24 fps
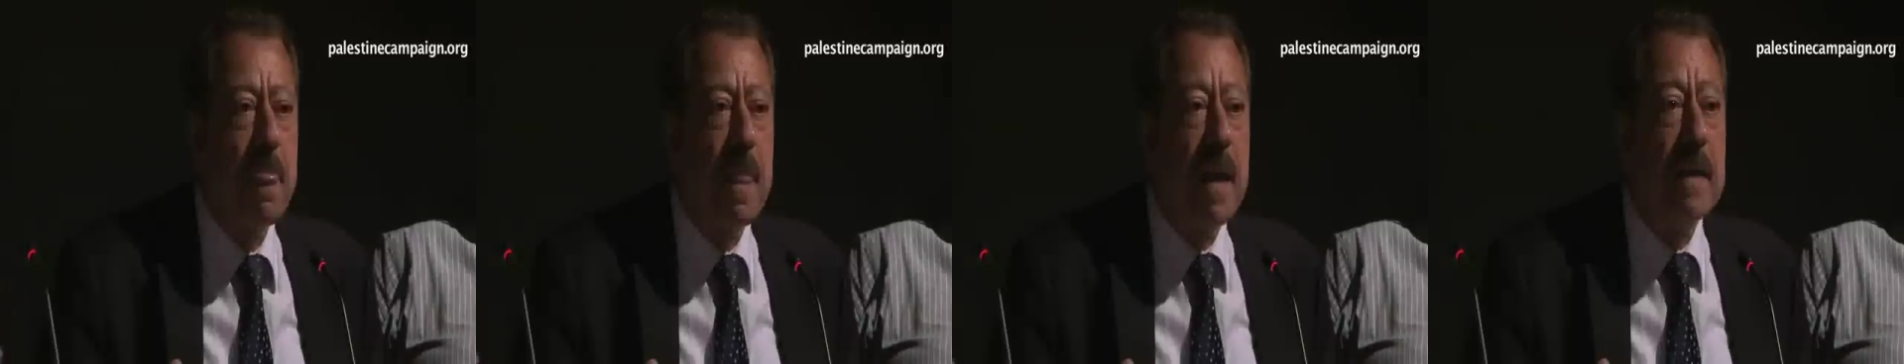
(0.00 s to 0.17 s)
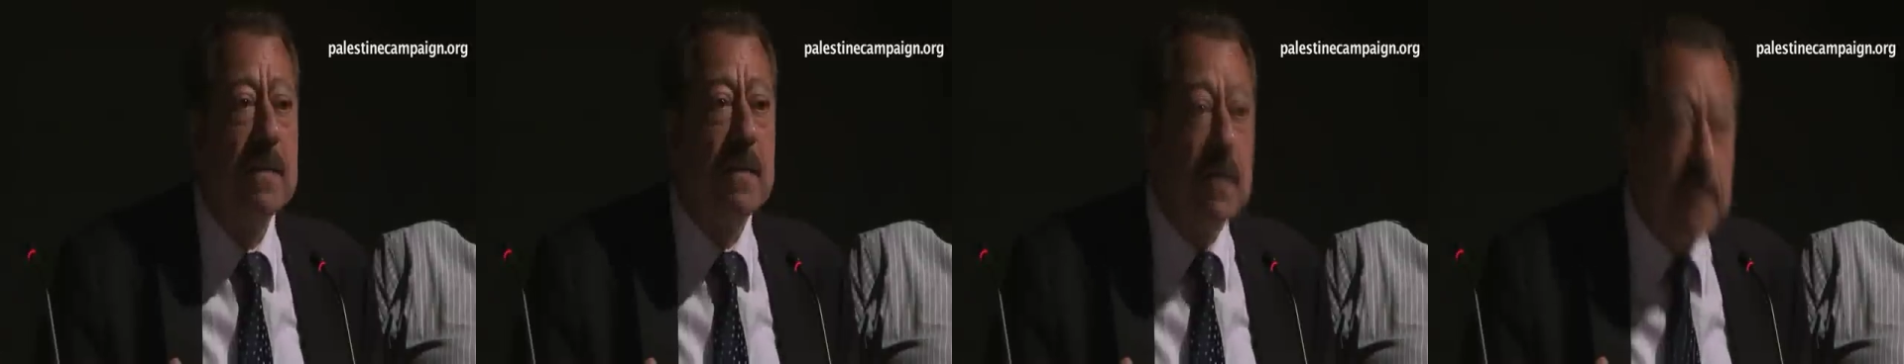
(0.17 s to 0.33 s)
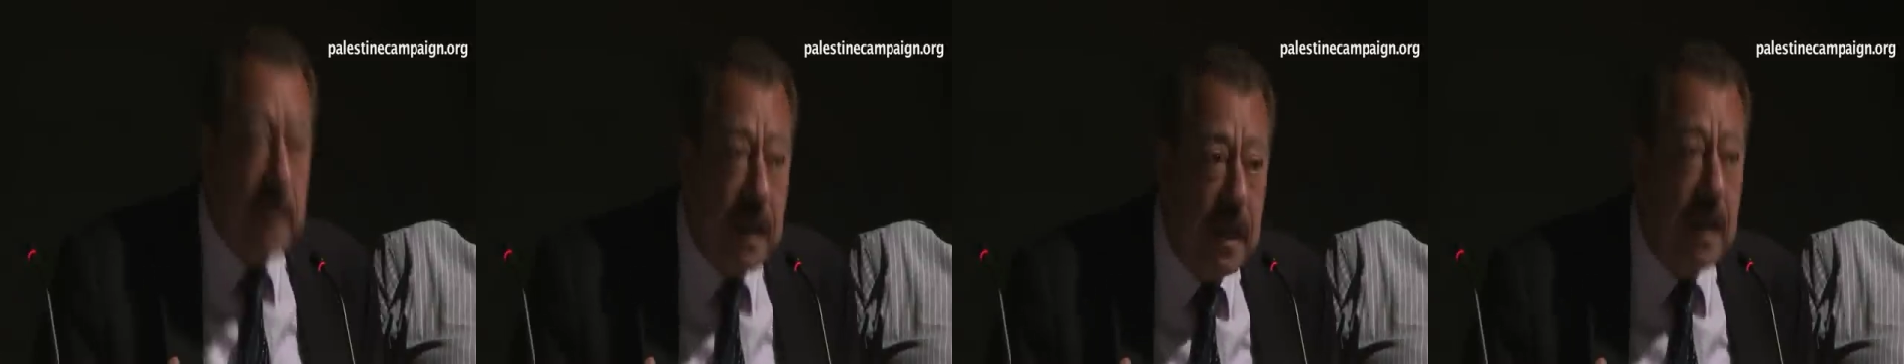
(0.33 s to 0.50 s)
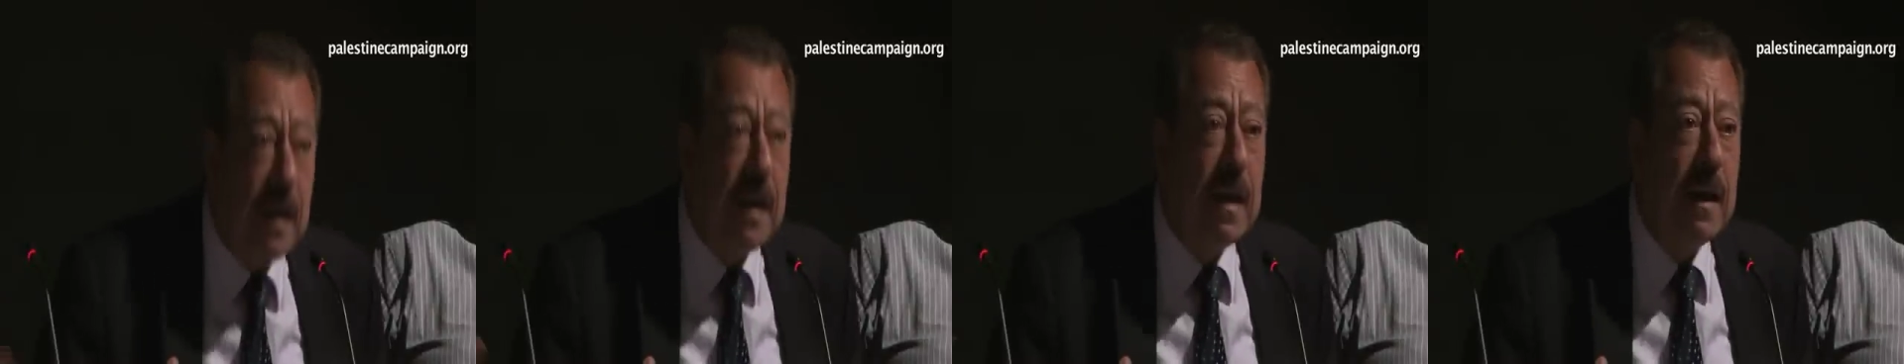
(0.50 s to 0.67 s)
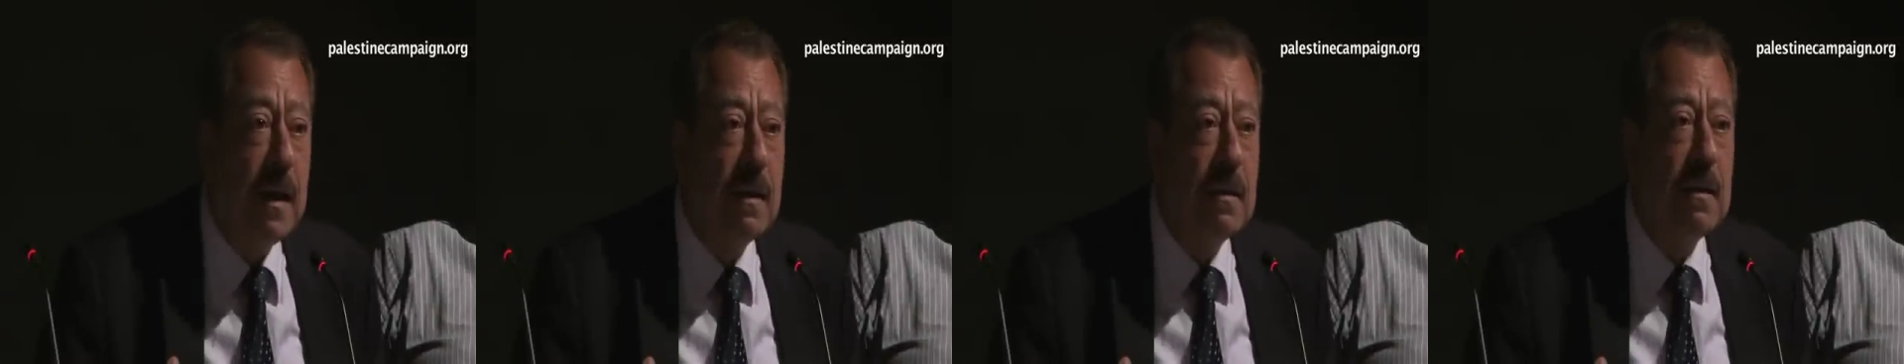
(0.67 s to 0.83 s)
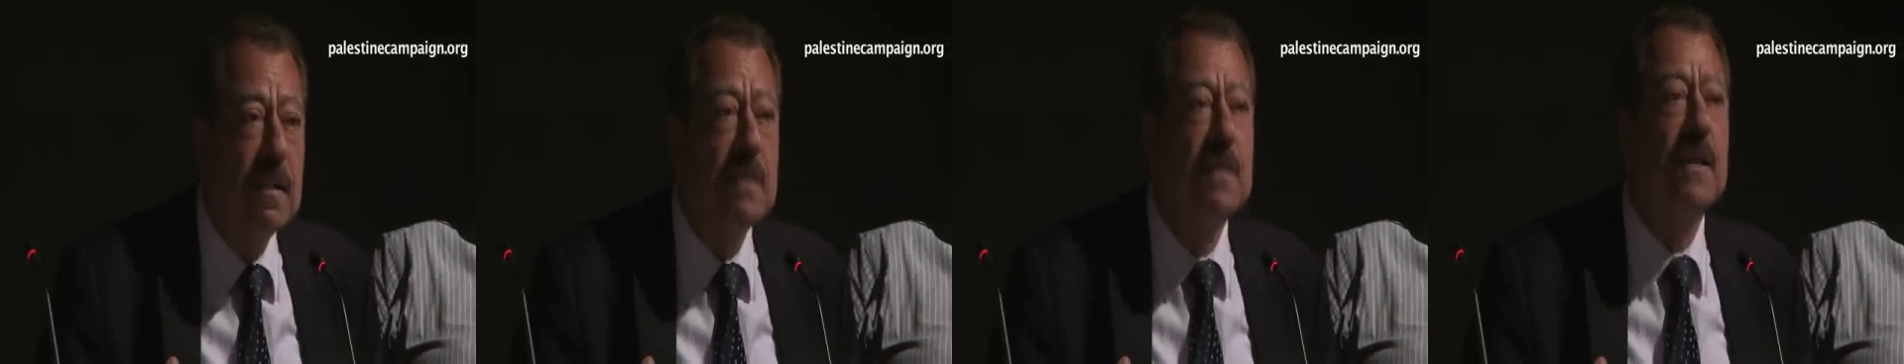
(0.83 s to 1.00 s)
I said,
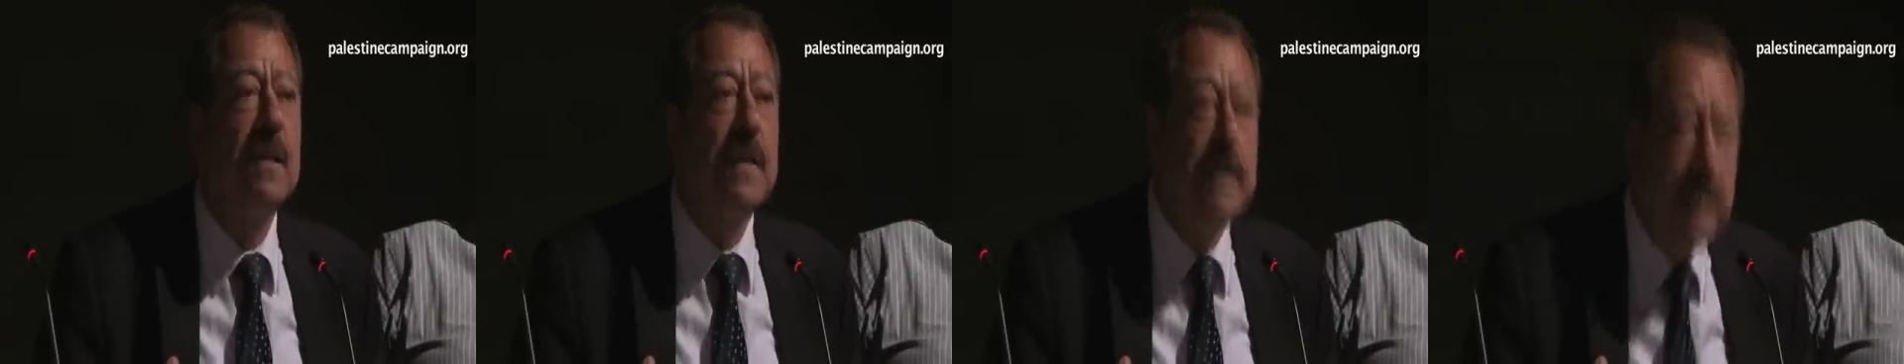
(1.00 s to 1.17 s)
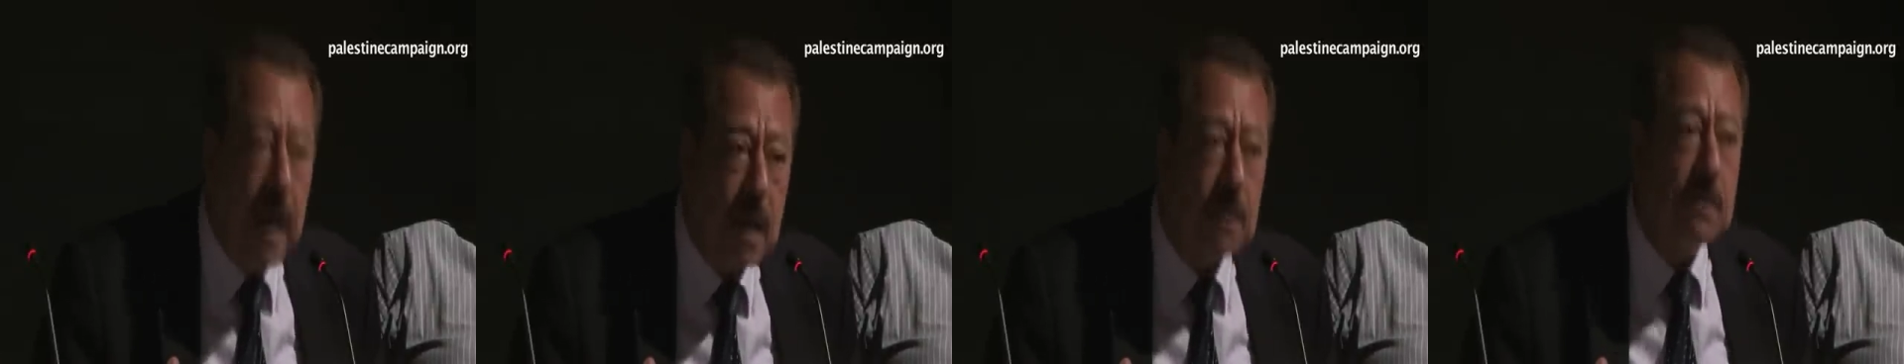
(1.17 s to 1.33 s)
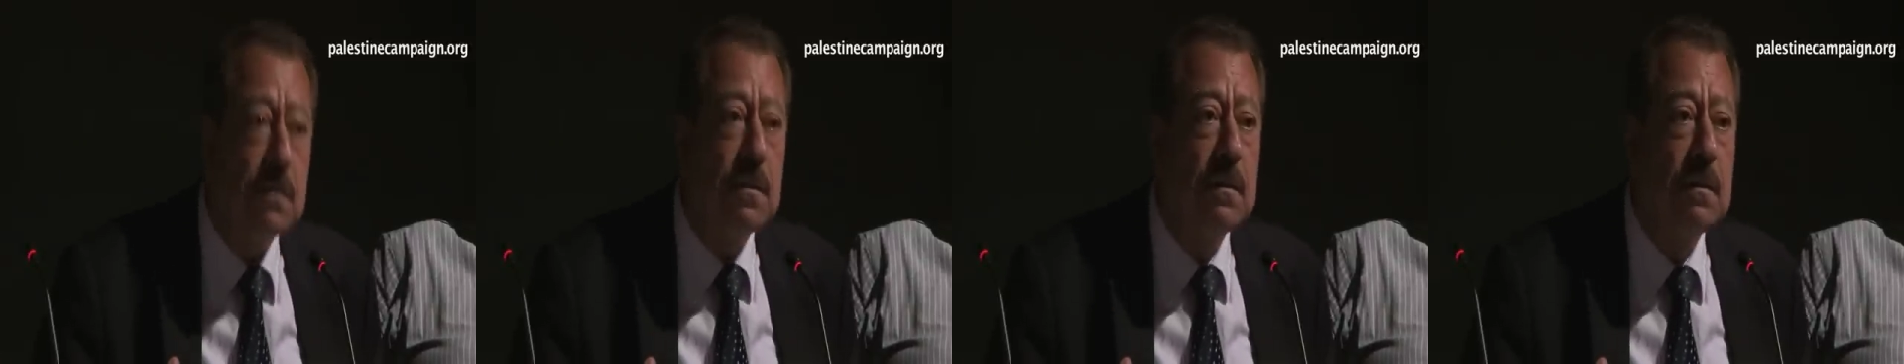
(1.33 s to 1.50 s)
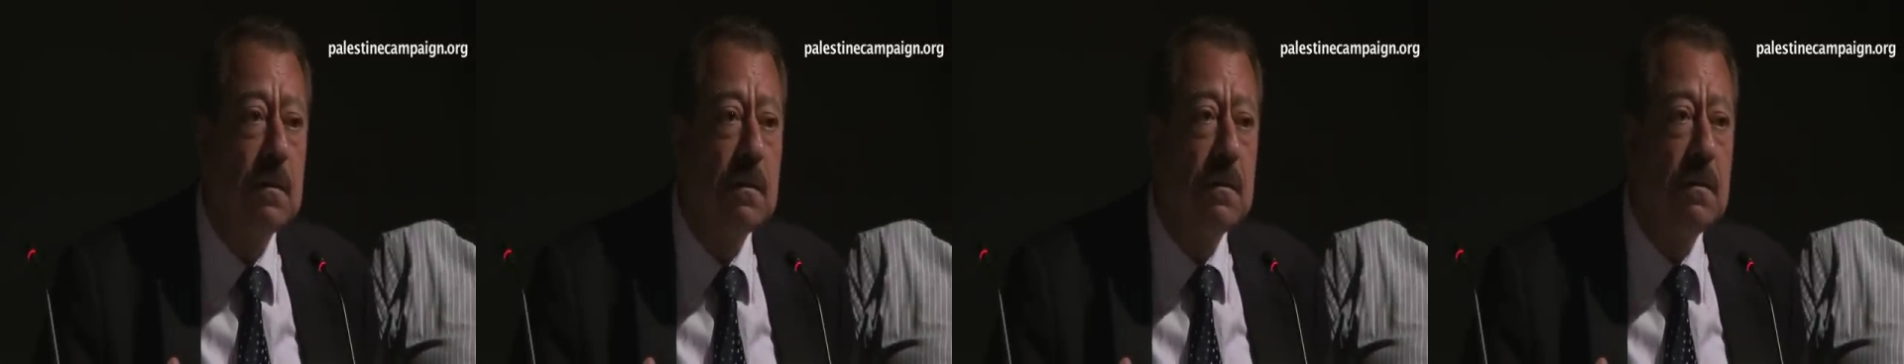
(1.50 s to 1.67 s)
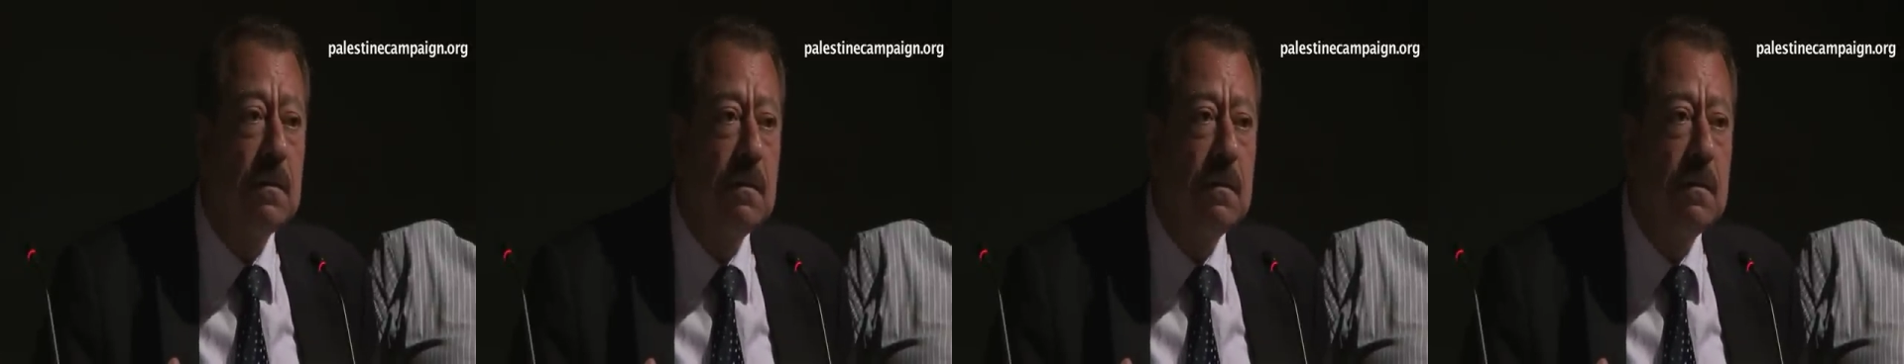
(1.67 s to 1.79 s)
really? He said, yes.